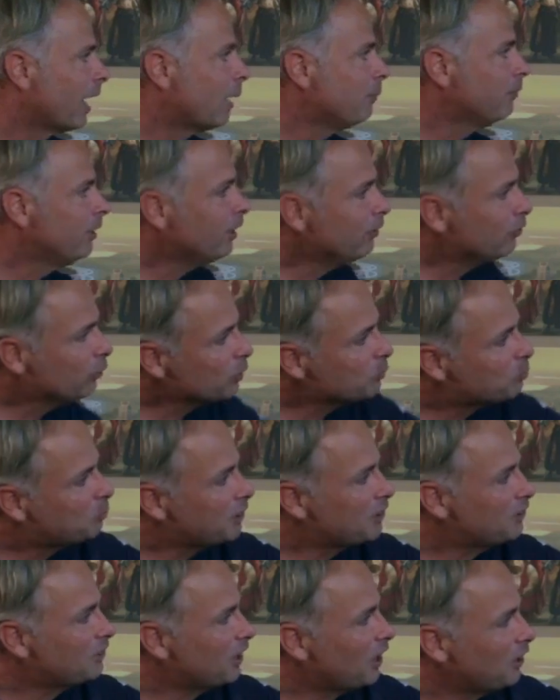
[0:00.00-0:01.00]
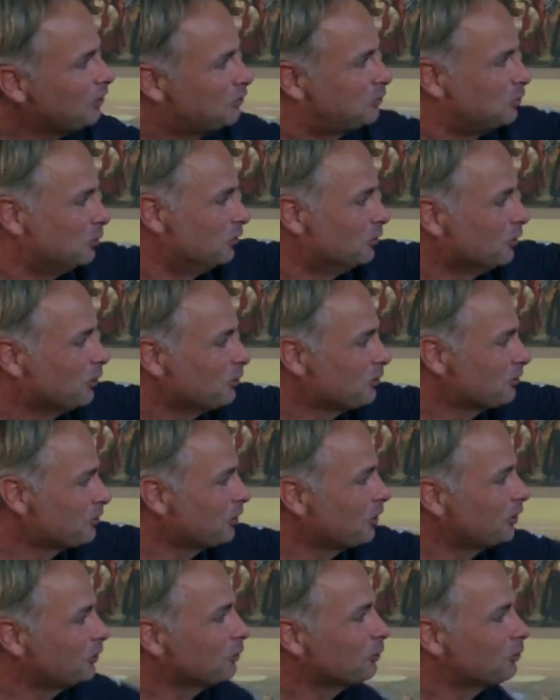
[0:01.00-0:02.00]
I'm delivering pizzas to
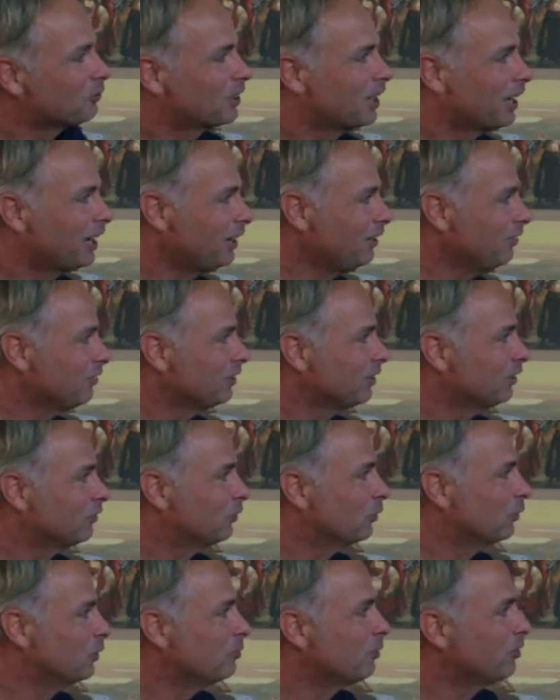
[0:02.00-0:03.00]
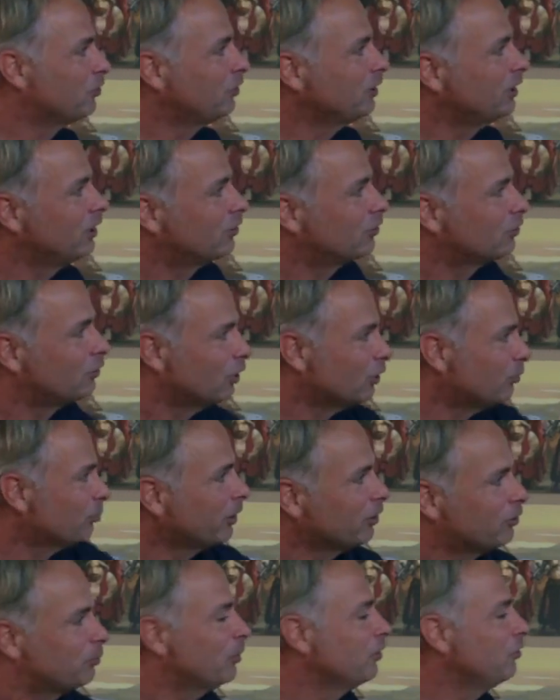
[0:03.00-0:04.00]
those guys. So imagine it's not
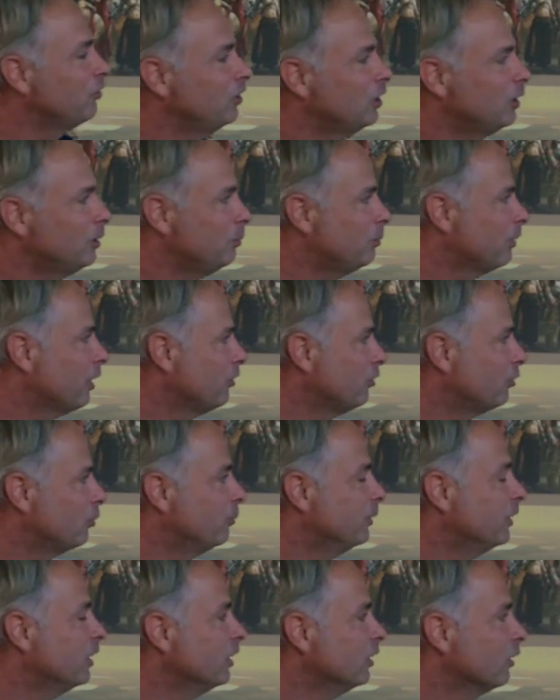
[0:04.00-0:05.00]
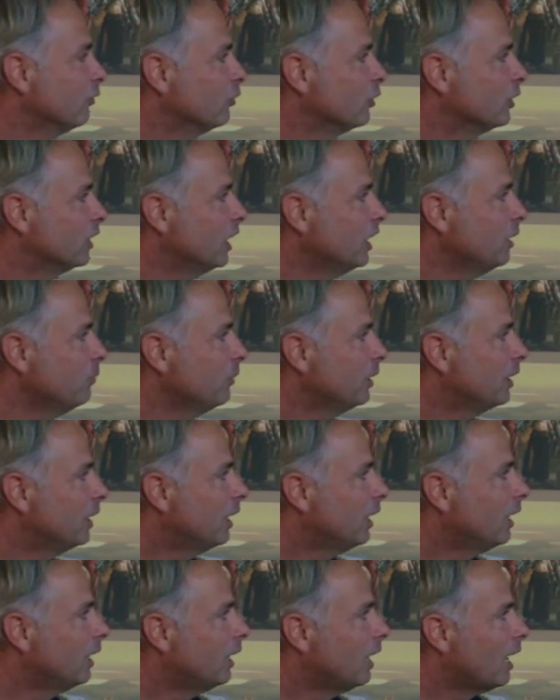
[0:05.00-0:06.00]
my spaceship. That's the beginning of the game,
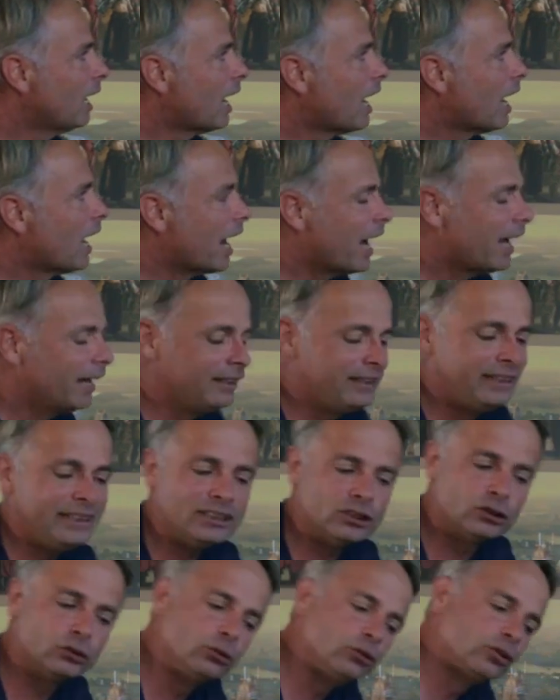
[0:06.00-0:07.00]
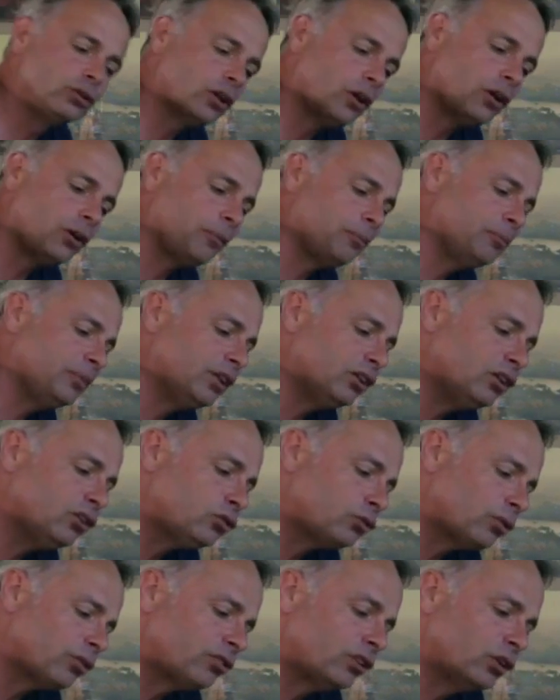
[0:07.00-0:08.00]
and this could be an
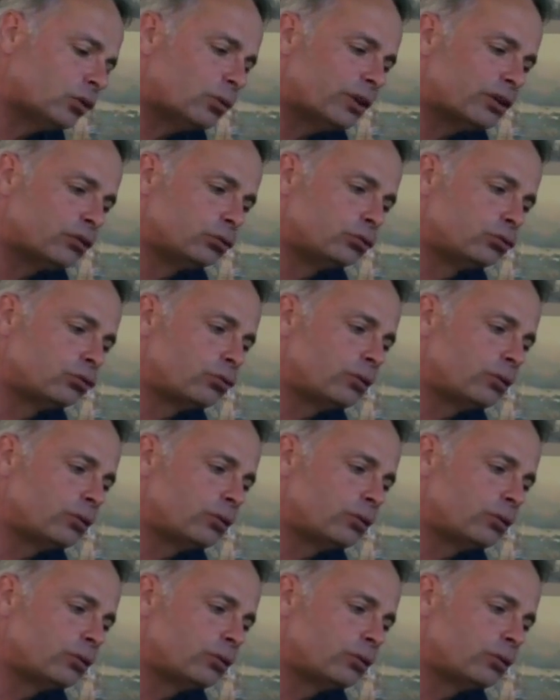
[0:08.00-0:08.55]
interesting way to